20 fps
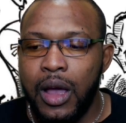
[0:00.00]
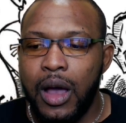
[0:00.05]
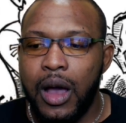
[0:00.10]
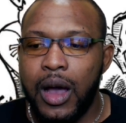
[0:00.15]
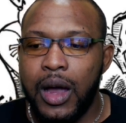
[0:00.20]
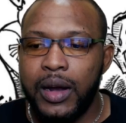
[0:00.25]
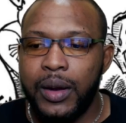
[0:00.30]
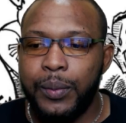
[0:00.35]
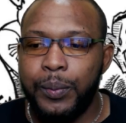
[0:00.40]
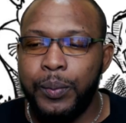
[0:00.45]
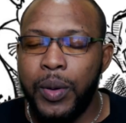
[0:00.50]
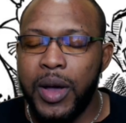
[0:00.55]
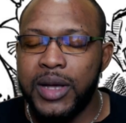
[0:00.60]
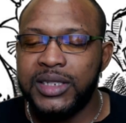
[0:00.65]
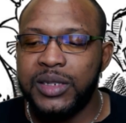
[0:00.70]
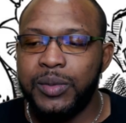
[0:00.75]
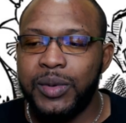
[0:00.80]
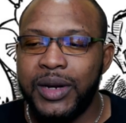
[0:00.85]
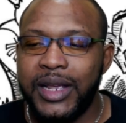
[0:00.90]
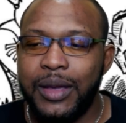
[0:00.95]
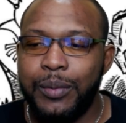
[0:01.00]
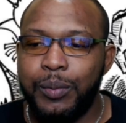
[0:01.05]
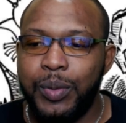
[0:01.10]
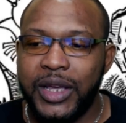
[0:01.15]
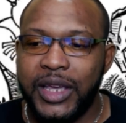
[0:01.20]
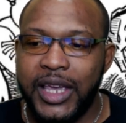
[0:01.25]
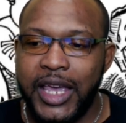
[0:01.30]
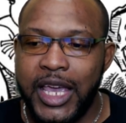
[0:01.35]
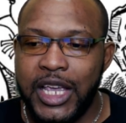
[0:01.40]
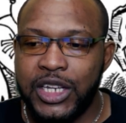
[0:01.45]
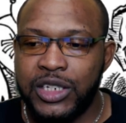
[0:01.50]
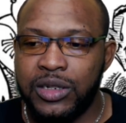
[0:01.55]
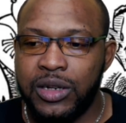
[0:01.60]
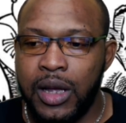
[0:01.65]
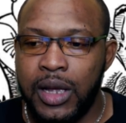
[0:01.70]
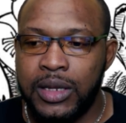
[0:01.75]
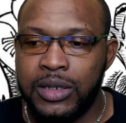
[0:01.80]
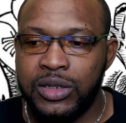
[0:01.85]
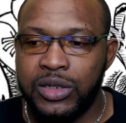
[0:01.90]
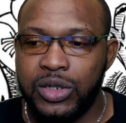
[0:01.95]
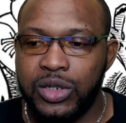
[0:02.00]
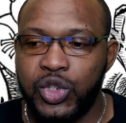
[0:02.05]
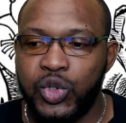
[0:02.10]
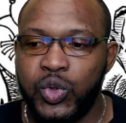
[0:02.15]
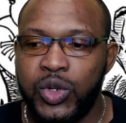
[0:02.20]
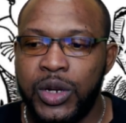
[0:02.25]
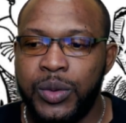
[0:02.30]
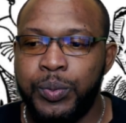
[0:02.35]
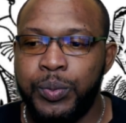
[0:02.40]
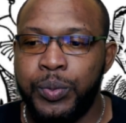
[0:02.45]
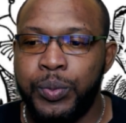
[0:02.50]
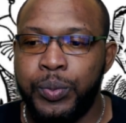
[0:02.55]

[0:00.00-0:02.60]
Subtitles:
on the possible implications should it